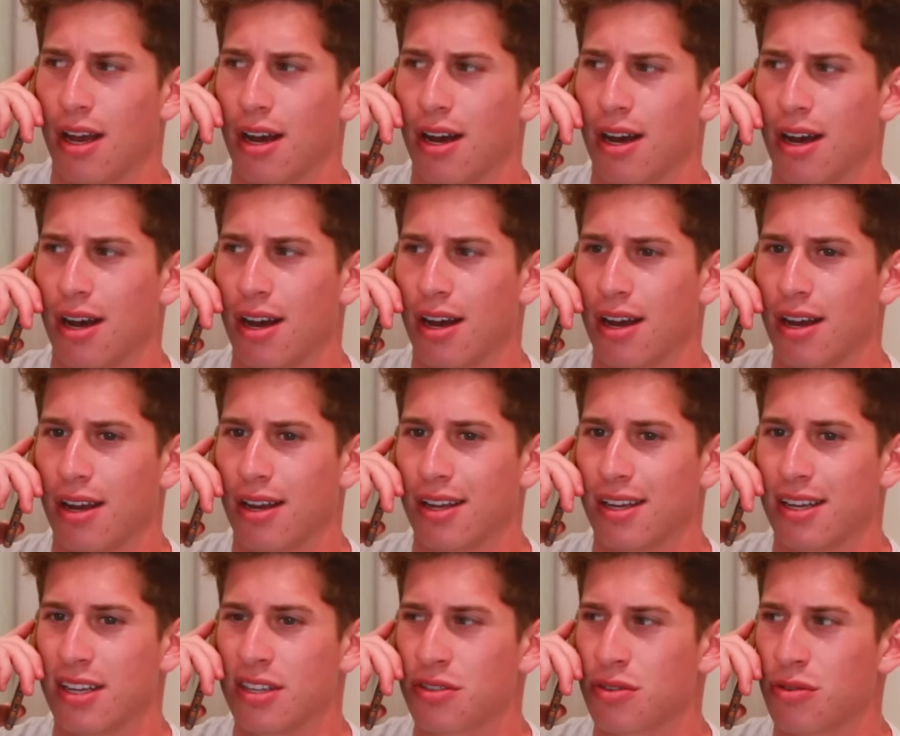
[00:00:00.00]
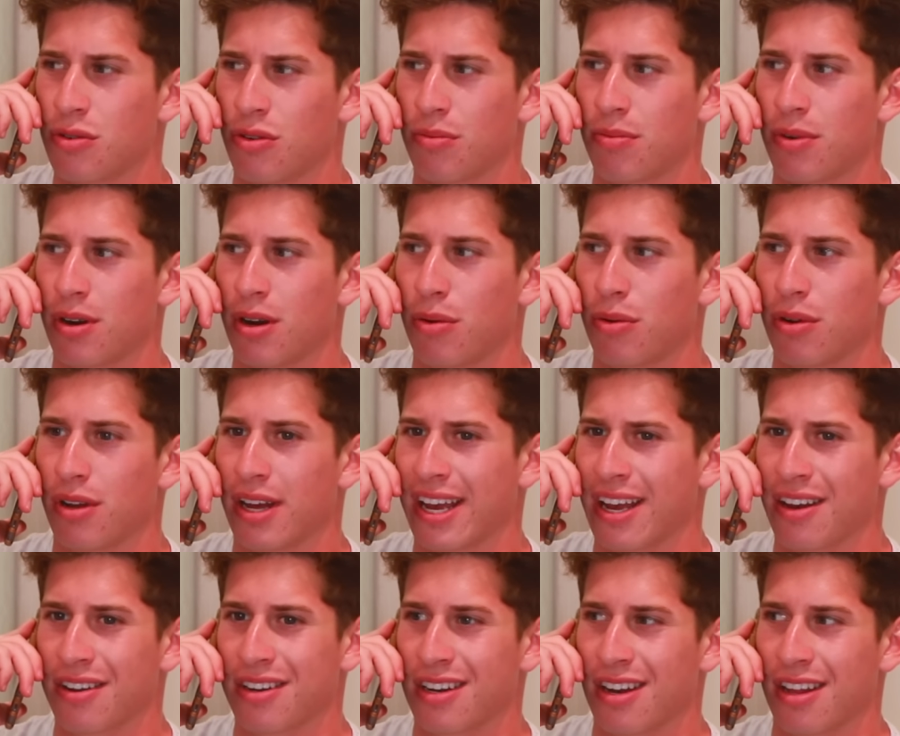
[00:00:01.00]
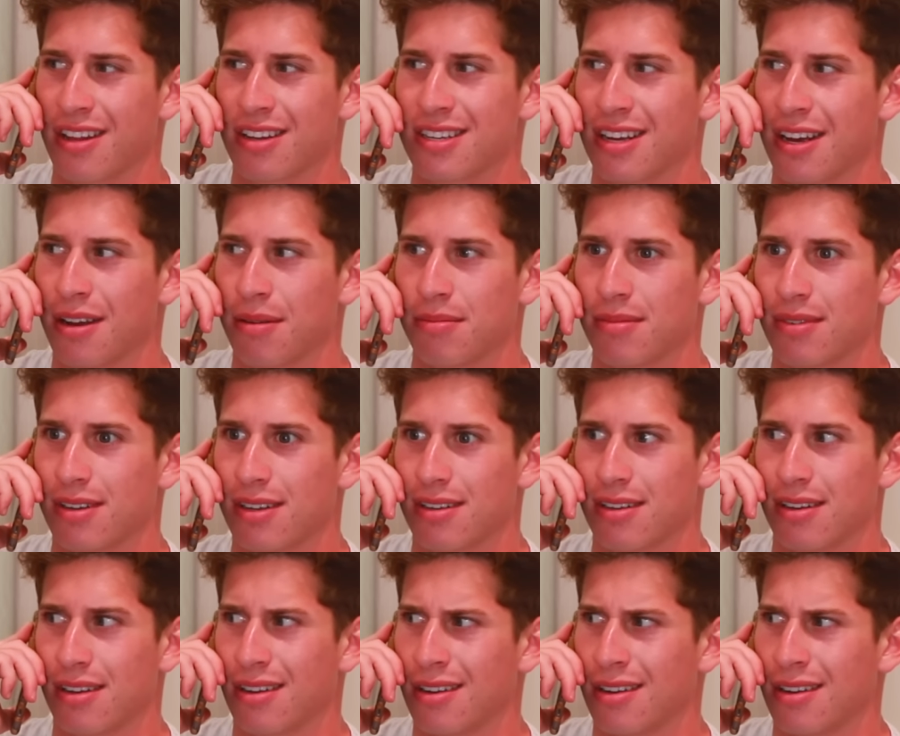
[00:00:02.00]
Uh, it's cool, bro. We'll hang out another time.